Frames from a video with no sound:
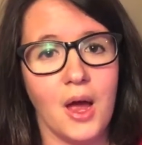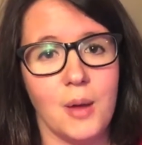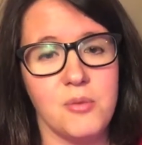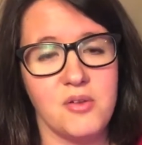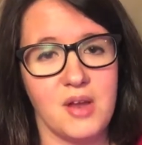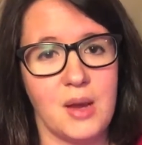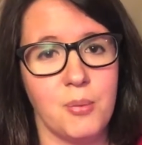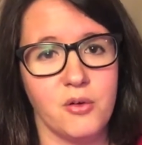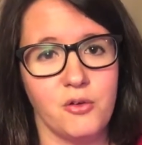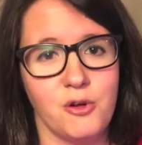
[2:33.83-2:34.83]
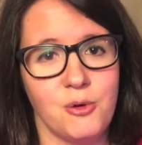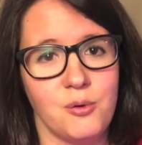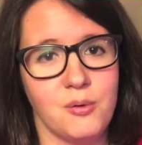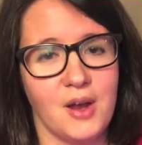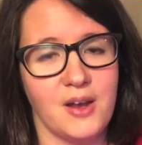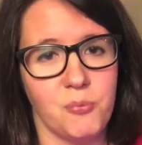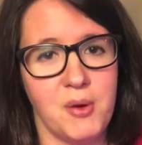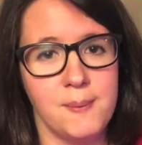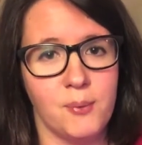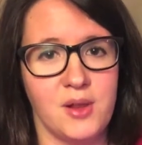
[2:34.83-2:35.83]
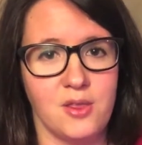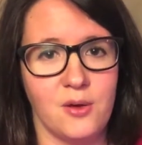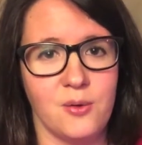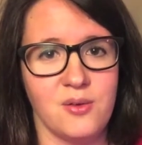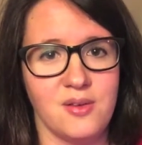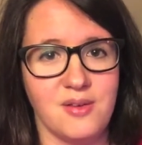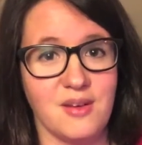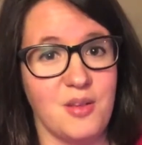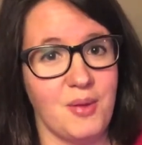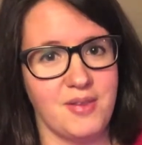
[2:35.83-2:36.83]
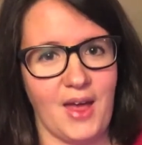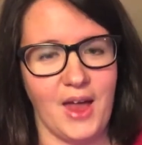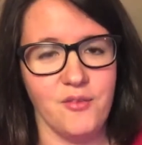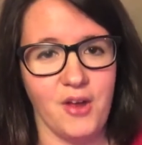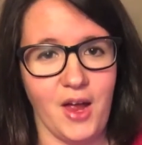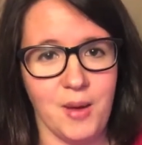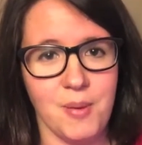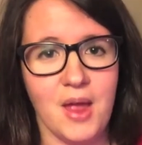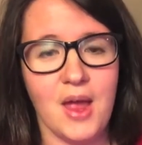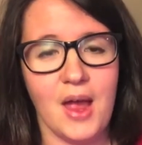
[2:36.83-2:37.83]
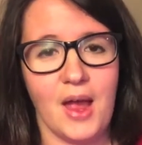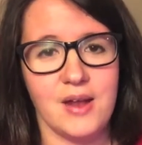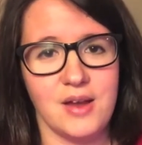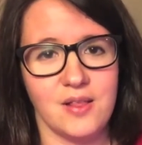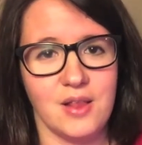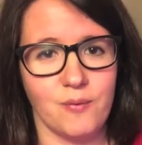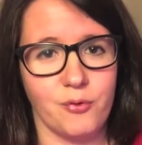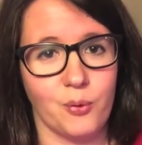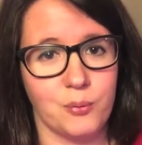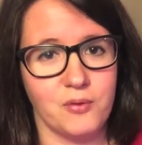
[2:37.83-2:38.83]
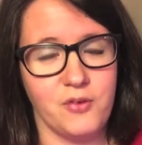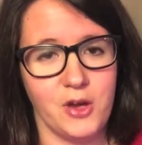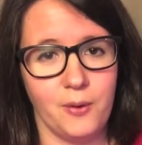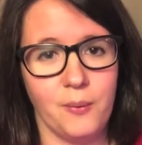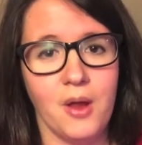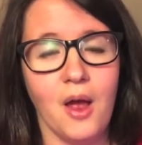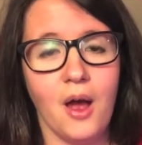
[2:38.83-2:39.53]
I'm just able to kind of pinpoint those 6 months ahead of time and get them for review.